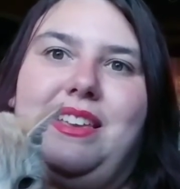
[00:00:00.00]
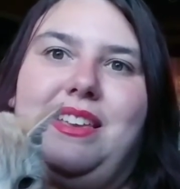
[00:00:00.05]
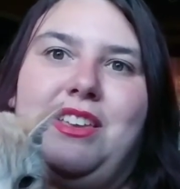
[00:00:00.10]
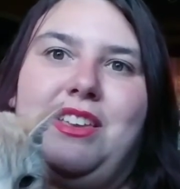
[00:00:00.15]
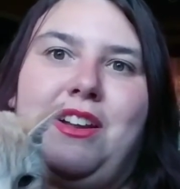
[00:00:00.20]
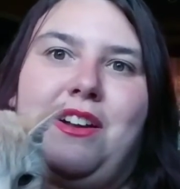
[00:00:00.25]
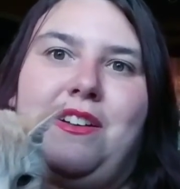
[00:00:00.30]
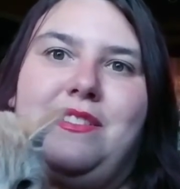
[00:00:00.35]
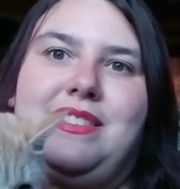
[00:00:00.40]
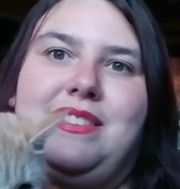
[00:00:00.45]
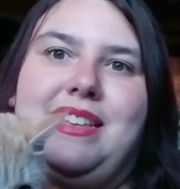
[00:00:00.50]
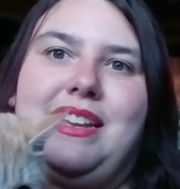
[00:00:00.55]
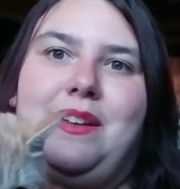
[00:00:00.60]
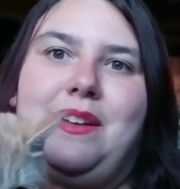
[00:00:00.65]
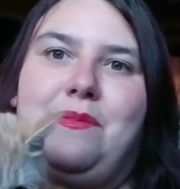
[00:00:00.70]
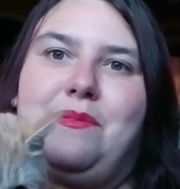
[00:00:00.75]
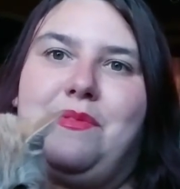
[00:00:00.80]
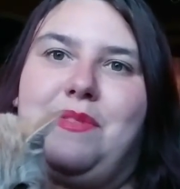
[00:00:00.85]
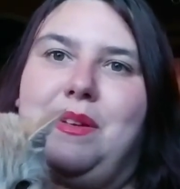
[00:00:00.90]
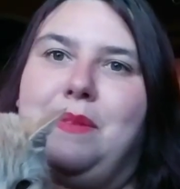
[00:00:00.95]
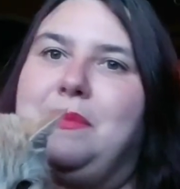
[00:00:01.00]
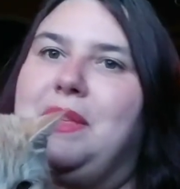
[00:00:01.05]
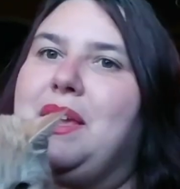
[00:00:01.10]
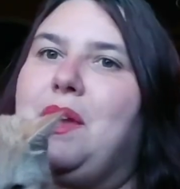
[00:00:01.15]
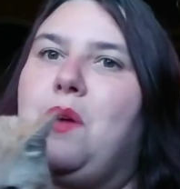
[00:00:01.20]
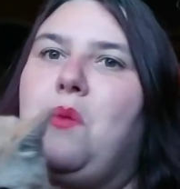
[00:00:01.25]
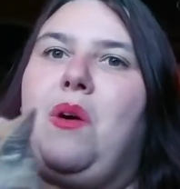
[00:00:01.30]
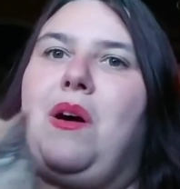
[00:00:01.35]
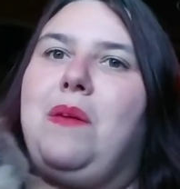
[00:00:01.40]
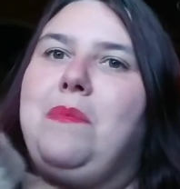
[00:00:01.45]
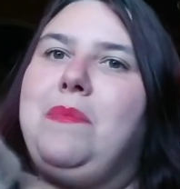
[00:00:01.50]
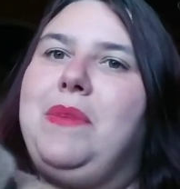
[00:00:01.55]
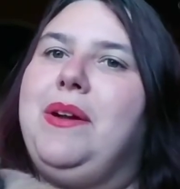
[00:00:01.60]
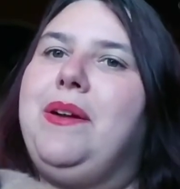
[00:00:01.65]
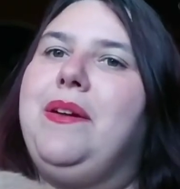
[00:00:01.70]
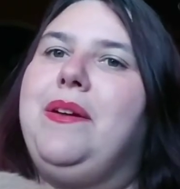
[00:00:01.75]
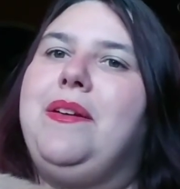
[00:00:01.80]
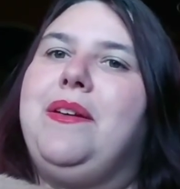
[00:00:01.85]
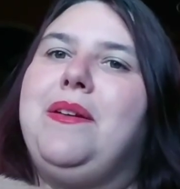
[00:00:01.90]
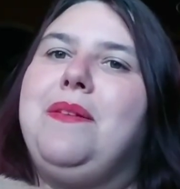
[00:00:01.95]
yarns that come from like
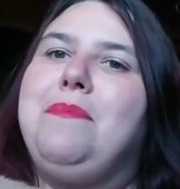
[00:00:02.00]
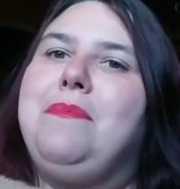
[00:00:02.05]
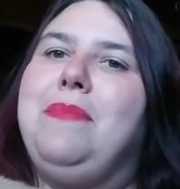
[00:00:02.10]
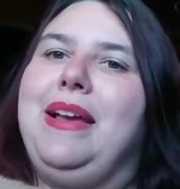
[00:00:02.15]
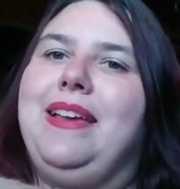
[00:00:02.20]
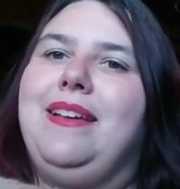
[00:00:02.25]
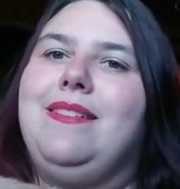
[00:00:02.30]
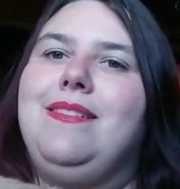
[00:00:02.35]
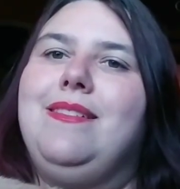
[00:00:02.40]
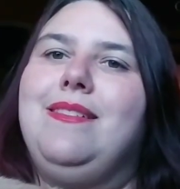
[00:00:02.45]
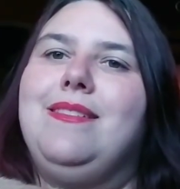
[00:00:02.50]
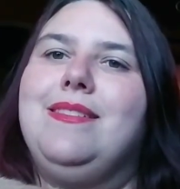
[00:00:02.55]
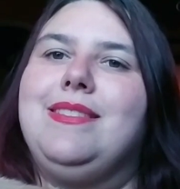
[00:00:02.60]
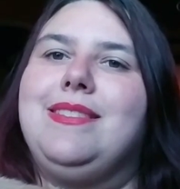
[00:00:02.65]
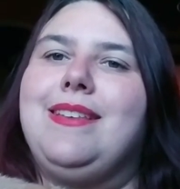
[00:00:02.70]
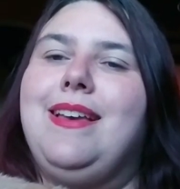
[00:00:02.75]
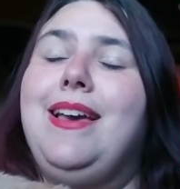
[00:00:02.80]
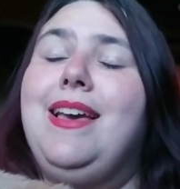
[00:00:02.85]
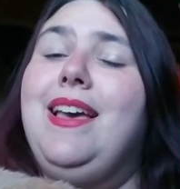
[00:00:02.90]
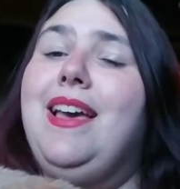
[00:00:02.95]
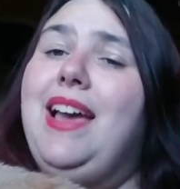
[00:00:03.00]
Walmart or Michael's.